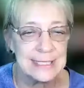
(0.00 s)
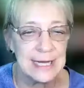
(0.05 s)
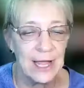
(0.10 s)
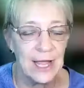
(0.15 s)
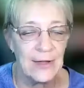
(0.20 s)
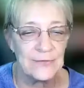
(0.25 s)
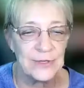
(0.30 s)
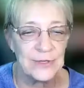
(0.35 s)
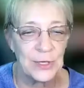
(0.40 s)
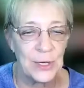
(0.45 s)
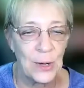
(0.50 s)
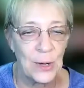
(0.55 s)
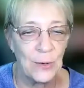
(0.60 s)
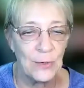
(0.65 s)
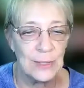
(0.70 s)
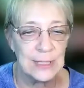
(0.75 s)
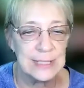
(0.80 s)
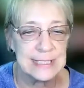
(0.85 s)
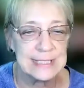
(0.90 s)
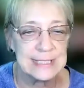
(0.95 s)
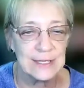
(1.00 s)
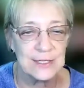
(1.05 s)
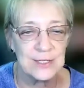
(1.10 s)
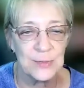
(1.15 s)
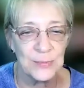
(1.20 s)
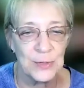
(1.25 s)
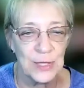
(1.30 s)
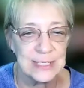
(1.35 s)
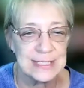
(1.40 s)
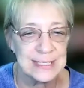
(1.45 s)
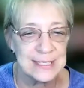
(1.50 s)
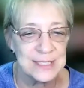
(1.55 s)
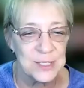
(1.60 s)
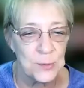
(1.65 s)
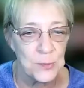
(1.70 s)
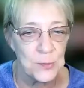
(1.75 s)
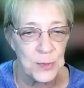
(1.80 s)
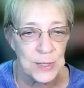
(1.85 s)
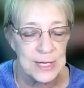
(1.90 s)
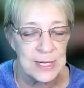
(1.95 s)
that I have to go. It's such a blessing to
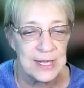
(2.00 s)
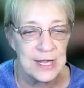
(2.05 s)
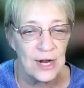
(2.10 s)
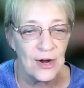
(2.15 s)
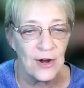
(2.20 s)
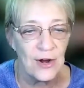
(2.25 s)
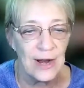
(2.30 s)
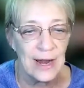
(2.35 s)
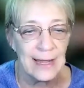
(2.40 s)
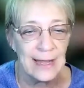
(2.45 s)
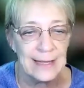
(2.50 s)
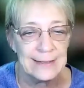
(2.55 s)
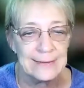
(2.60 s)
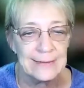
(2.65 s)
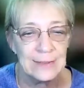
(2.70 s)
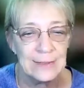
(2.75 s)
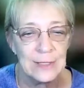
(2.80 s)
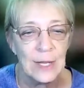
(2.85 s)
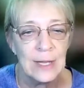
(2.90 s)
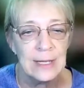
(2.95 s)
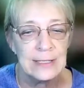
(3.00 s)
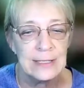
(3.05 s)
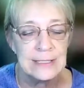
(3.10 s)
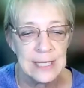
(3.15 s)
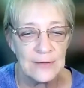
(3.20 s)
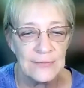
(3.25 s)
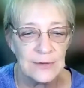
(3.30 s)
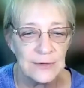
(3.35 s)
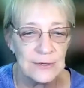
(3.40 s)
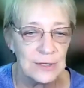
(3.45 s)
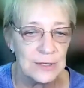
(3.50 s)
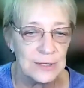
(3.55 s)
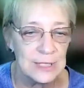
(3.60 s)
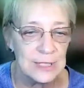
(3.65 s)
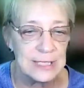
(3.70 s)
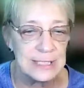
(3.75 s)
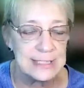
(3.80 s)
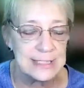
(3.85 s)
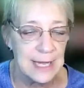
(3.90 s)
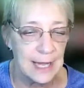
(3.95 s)
be here, and
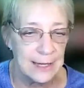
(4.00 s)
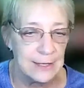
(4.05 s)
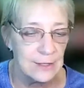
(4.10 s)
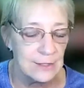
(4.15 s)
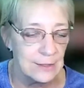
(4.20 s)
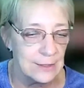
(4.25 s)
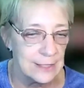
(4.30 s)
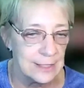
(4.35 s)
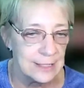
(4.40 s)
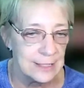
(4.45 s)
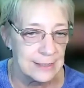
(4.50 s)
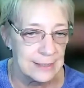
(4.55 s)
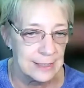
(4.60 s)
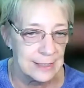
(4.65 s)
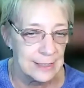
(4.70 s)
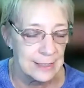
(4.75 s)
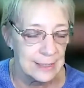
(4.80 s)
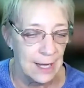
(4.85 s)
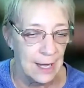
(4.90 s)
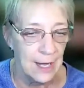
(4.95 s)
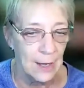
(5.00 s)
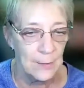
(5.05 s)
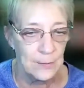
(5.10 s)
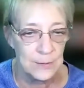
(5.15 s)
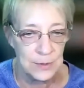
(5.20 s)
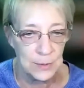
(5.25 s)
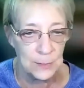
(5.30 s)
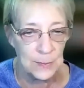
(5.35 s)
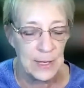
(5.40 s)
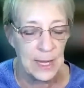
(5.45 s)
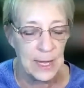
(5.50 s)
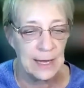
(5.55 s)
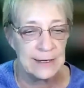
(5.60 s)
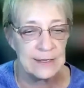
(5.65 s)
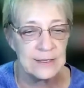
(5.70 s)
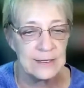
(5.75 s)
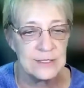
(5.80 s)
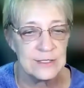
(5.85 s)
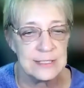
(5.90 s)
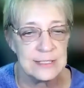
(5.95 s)
definitely take a look at the
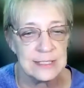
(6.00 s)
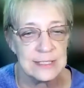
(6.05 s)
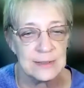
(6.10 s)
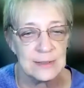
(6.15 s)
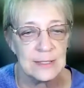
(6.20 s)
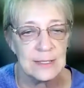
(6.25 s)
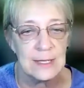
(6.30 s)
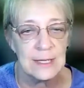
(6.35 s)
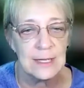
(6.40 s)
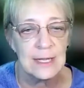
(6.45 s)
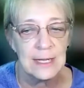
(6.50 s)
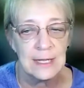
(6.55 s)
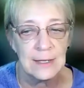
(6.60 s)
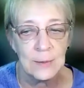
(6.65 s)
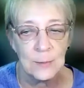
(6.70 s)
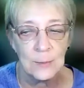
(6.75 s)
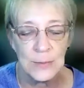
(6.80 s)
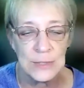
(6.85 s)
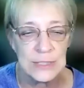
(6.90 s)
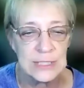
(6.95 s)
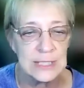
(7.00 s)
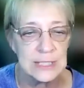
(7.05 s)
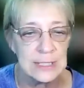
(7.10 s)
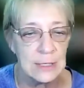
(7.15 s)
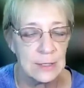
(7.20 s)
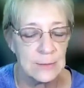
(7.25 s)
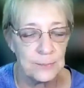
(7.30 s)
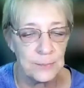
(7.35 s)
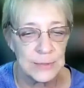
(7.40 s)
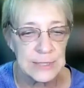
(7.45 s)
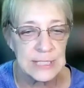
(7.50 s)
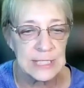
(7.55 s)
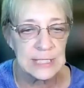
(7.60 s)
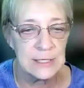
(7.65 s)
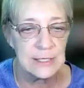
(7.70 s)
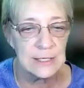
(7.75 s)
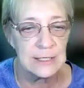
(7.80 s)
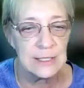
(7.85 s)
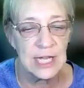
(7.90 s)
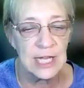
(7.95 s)
package that
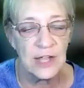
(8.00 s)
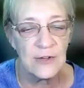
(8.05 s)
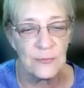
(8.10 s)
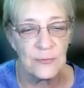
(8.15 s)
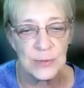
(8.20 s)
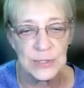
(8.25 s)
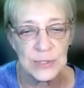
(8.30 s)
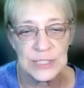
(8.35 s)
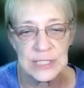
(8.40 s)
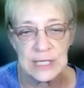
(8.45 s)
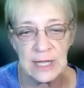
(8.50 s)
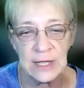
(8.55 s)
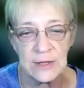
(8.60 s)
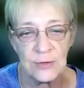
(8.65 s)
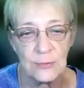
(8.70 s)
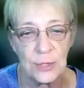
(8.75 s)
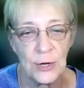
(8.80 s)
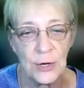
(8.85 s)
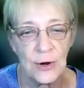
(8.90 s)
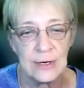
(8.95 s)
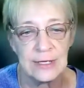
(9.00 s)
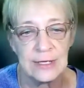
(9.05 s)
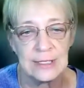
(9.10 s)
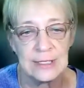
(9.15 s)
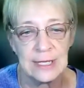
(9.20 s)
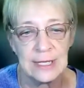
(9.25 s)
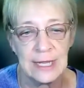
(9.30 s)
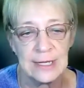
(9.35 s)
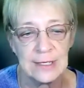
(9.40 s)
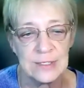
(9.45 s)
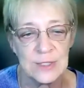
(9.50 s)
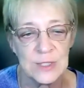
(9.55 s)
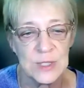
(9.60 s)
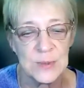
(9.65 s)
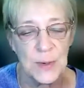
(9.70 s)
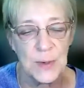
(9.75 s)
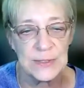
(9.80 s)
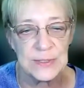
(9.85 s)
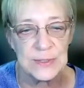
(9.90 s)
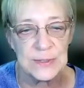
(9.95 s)
Bettina and Lee have put together regarding the angel
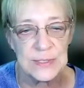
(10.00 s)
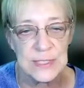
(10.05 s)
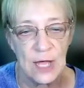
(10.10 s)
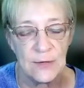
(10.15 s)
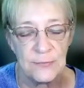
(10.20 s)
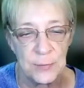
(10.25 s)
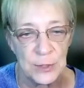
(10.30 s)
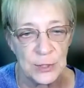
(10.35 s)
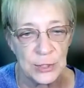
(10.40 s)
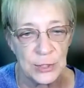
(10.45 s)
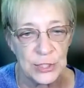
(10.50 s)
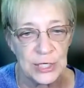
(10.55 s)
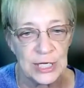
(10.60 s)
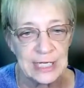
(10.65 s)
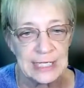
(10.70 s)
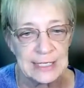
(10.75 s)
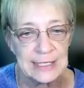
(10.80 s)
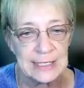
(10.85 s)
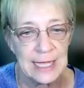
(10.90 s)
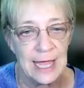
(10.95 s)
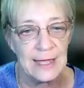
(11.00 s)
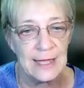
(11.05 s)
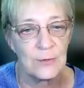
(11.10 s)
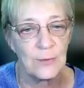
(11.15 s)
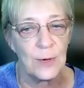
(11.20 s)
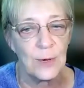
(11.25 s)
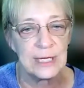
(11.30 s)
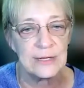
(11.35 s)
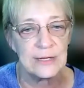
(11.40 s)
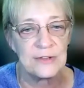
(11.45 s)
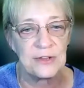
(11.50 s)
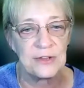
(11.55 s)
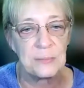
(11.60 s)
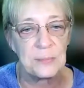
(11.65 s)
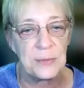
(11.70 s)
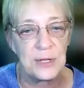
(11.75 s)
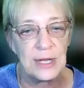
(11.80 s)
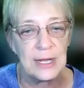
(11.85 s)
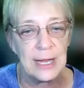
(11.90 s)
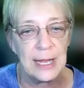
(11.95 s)
sponsors. I've been looking at that quite
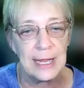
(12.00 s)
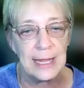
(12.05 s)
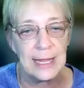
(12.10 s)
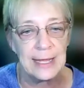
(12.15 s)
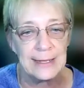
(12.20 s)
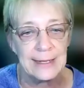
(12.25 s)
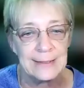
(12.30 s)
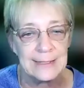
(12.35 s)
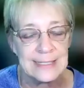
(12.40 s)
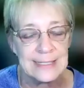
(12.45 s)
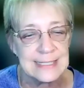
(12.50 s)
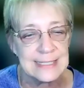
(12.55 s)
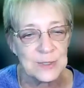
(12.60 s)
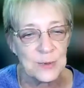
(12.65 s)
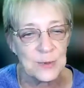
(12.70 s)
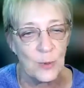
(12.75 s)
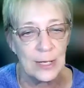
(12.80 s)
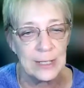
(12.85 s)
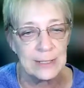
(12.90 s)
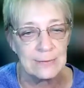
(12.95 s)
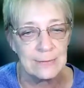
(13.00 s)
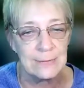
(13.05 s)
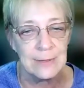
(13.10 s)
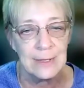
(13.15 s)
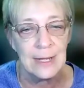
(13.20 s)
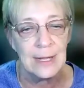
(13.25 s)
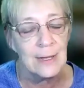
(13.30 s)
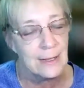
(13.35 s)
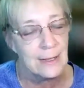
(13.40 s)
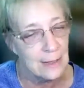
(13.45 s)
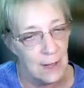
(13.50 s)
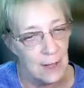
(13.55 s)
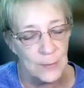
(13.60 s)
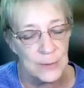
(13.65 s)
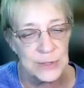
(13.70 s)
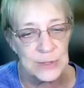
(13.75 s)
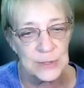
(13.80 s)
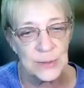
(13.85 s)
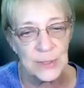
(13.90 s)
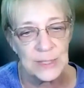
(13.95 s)
deeply, and this is going, I'll
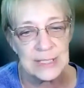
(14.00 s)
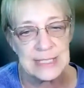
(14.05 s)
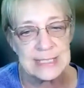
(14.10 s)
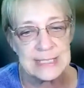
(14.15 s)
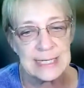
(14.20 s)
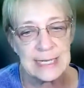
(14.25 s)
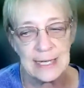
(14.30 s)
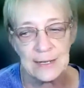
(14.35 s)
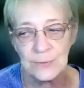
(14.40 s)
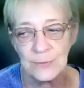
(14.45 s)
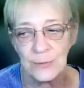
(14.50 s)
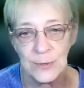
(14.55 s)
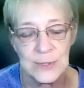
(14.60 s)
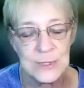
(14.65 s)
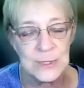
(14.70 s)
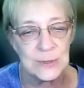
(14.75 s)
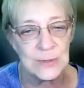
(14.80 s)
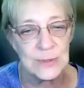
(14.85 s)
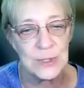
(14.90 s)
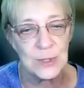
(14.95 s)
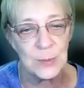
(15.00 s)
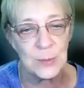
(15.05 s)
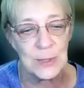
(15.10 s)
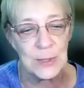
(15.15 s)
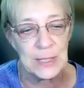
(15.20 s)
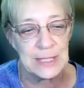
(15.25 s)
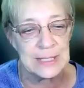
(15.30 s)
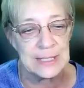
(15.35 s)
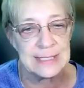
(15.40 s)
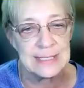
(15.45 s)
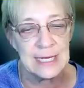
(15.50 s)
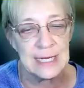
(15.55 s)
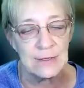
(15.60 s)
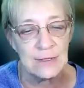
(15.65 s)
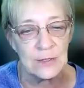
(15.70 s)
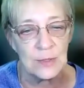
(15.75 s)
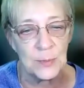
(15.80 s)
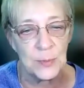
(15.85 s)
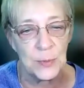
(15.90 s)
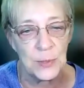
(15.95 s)
be doing this again real soon too, because now
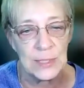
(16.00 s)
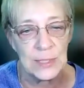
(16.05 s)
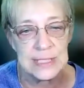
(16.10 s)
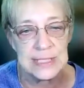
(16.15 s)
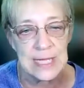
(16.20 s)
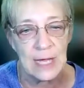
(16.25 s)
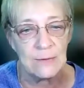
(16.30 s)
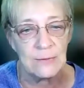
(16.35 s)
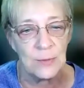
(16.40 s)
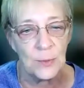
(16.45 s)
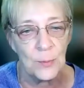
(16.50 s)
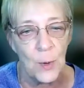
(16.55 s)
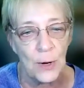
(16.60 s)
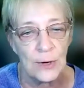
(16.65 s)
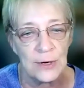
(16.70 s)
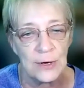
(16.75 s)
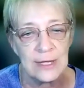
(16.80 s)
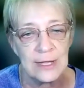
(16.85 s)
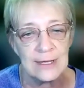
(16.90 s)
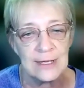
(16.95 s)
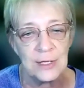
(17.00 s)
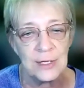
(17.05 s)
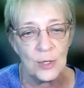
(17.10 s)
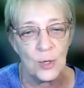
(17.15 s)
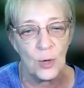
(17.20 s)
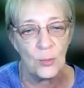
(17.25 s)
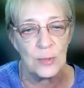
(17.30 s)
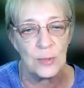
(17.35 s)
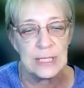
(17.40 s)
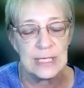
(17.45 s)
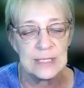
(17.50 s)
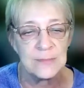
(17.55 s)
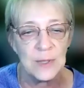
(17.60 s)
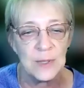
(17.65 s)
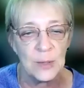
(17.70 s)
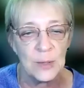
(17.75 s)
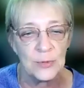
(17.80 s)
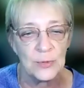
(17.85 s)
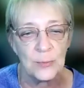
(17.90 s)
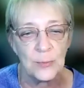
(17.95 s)
that the book is out in the market, you know, we need to
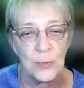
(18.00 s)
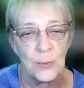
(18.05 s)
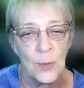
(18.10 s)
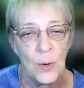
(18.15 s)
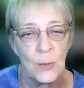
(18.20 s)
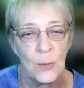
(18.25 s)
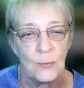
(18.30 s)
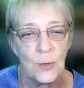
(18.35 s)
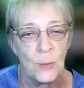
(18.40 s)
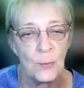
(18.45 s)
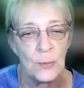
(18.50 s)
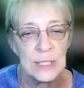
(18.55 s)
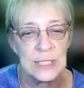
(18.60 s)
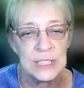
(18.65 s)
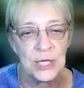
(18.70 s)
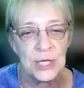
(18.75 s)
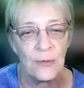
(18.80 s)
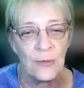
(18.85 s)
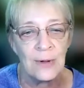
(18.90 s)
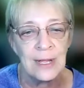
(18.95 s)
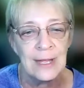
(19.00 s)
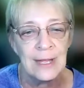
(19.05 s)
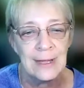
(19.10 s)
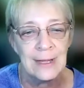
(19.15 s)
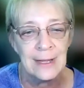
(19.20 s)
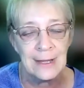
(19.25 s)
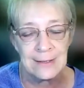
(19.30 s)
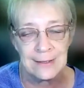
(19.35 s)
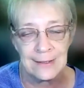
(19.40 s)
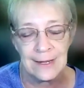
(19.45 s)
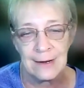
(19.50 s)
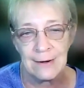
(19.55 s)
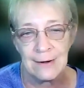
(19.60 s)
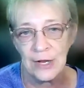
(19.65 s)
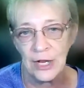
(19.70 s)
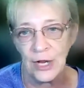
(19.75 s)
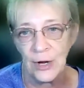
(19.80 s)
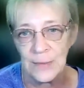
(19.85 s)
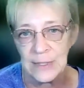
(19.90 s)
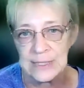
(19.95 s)
be able to promote what we do and
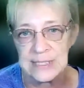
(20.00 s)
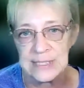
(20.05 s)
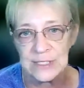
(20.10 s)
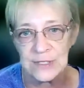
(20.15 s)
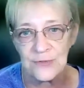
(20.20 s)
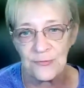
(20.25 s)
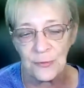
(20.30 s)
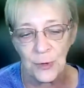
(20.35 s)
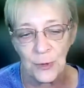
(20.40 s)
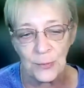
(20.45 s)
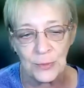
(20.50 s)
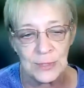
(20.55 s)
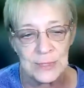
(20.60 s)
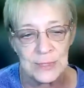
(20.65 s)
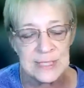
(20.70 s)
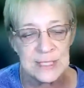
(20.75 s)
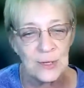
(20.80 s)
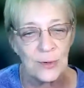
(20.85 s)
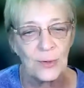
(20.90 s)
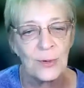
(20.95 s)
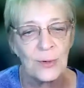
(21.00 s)
carry our message forward. So